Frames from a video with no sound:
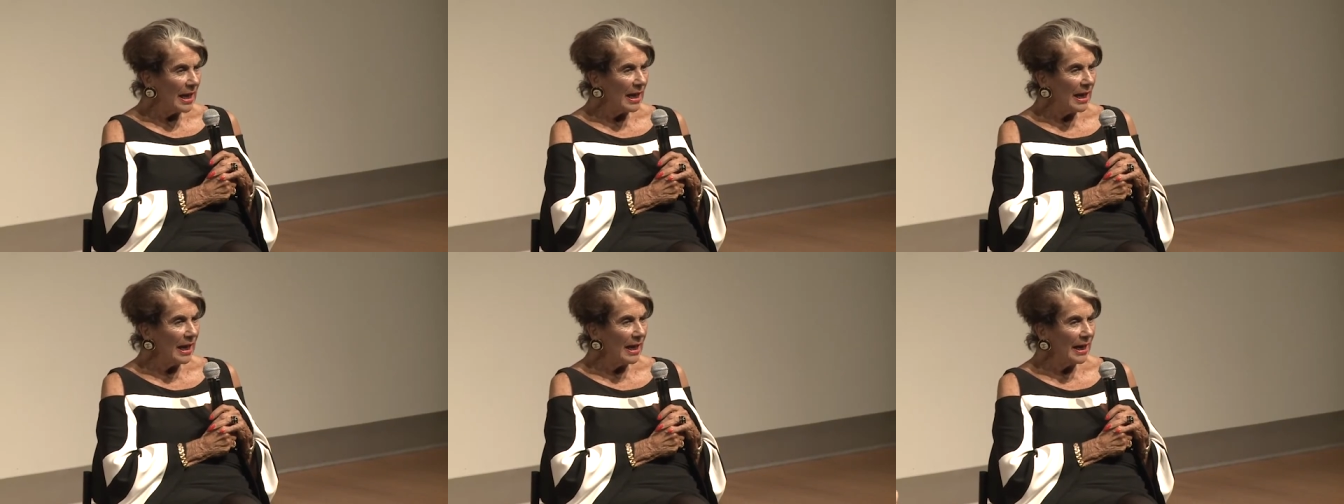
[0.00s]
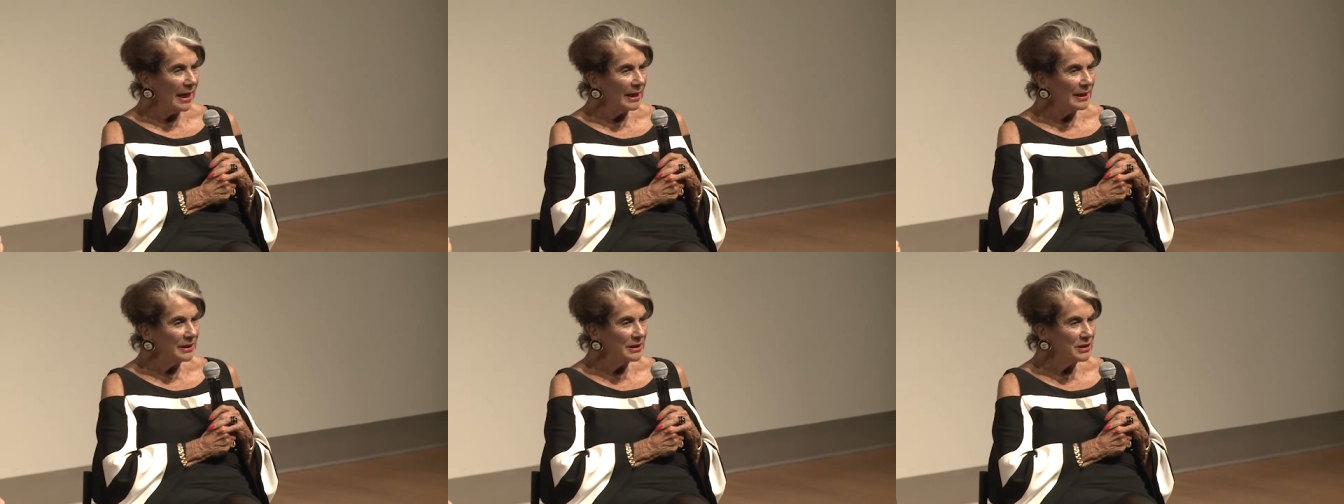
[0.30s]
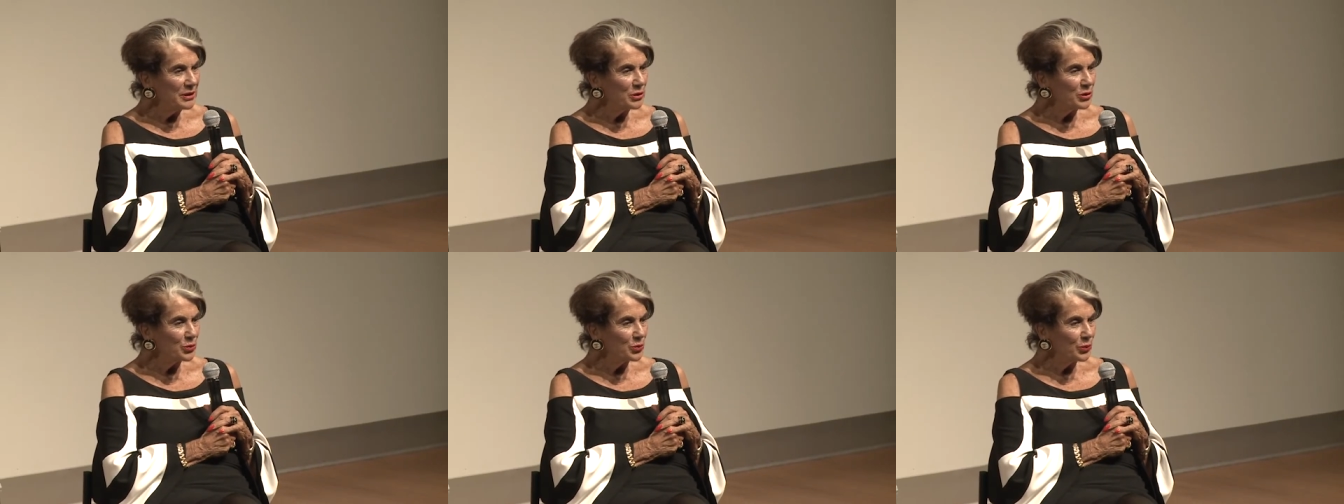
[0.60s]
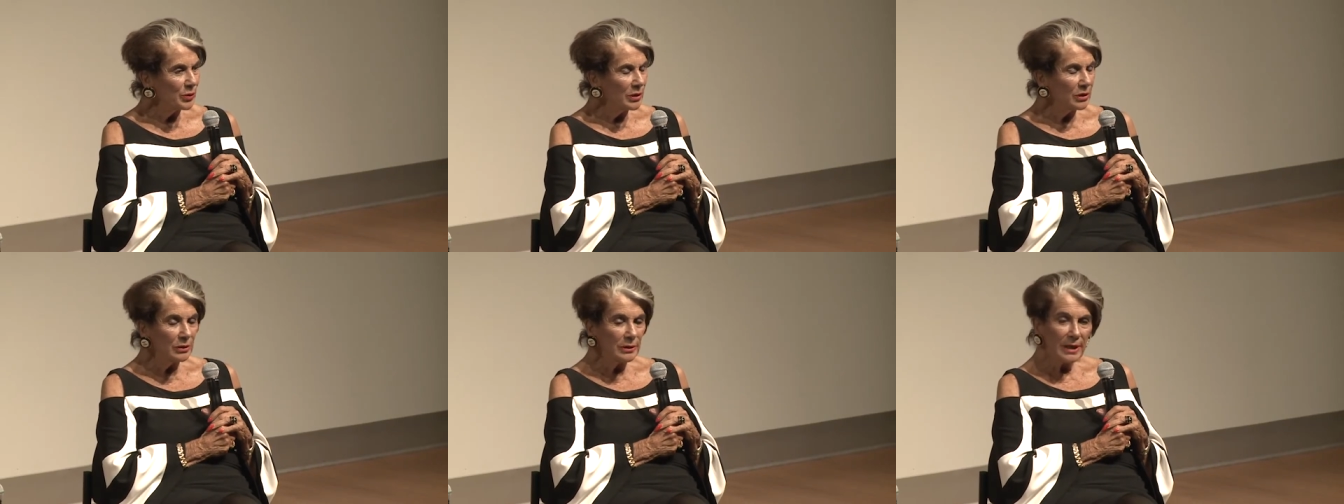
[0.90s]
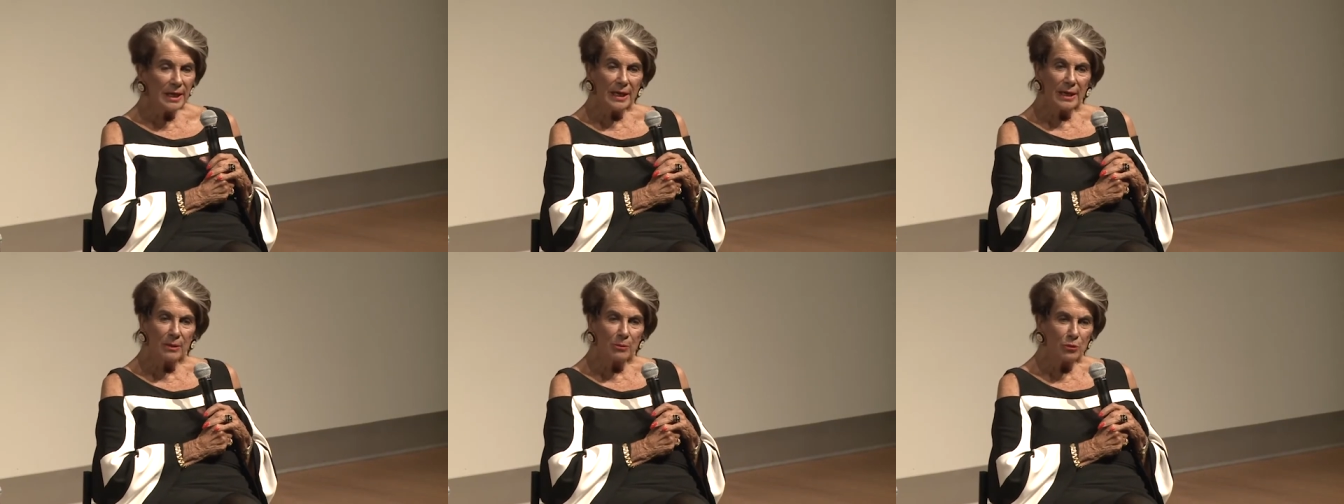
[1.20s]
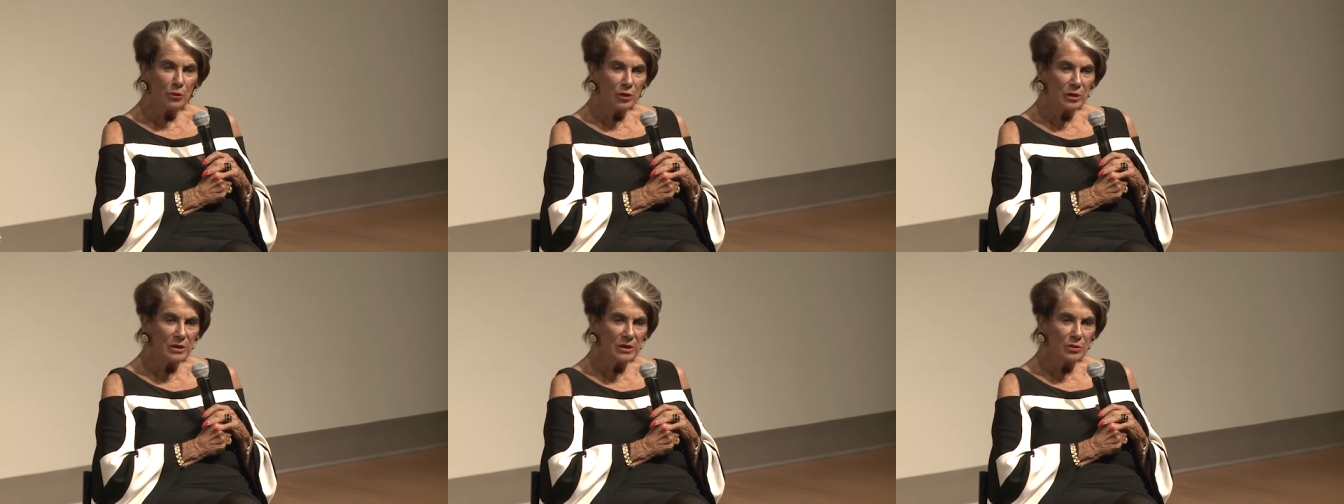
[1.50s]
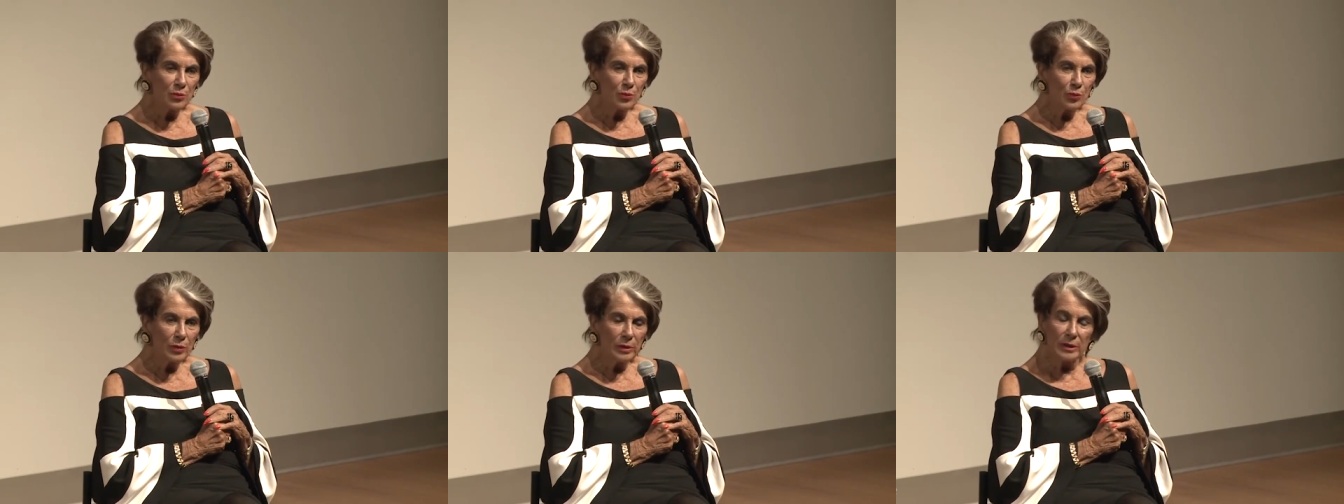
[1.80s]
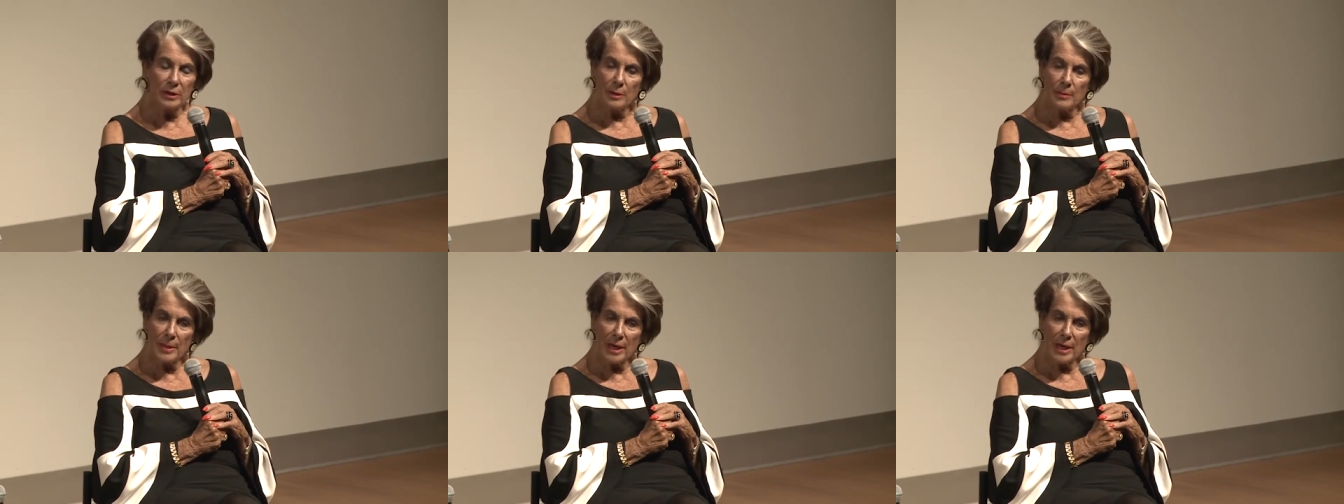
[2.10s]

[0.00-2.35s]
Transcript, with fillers: and his real name was William